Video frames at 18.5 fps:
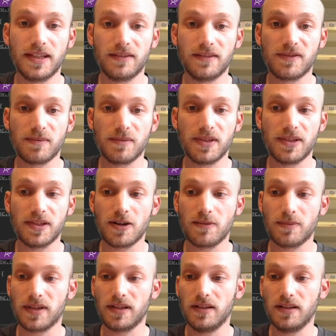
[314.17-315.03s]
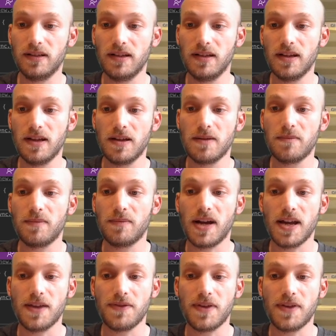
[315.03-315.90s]
from the terminal,
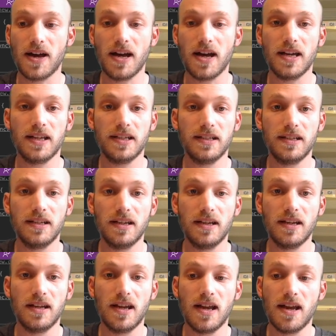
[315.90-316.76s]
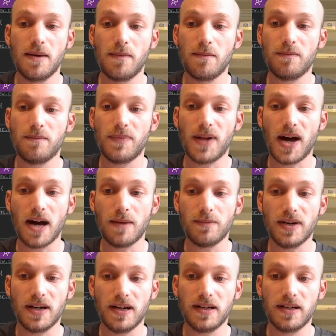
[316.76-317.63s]
Python
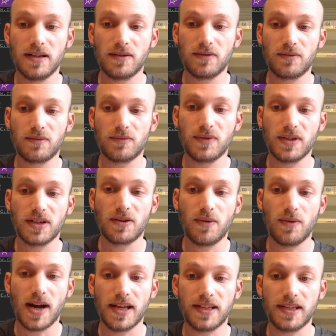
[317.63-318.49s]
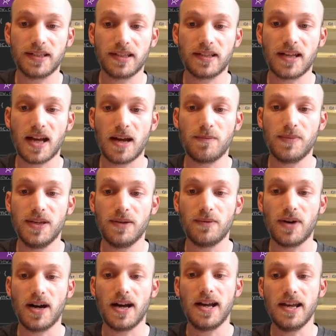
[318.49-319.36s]
baba request.py,
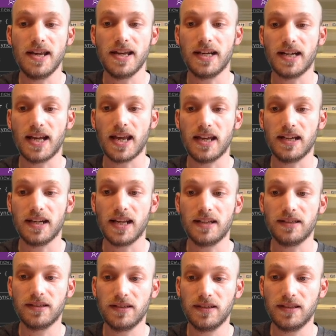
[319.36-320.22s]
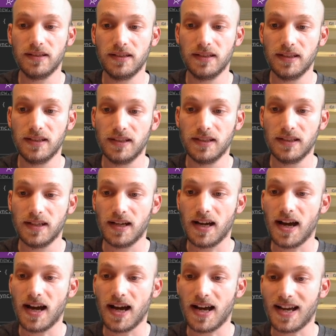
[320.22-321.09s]
and I hit enter.
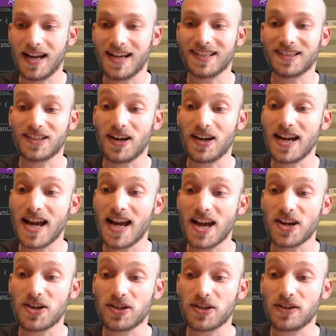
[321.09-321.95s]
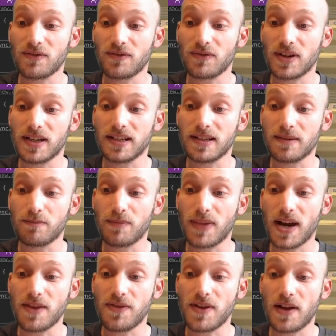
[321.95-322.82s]
Sorry, I should have written
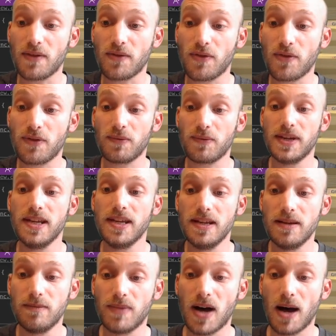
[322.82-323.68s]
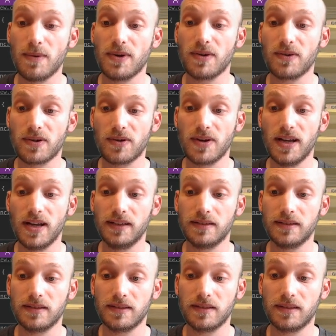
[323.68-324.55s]
Python 3 baba
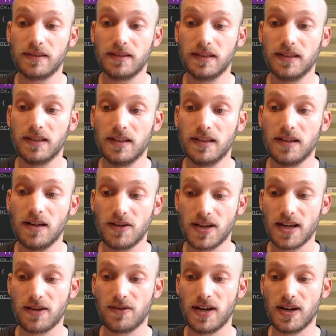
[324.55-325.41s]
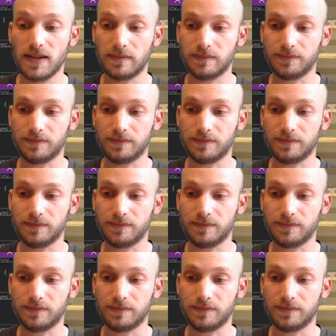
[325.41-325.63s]
requests. Okay, great.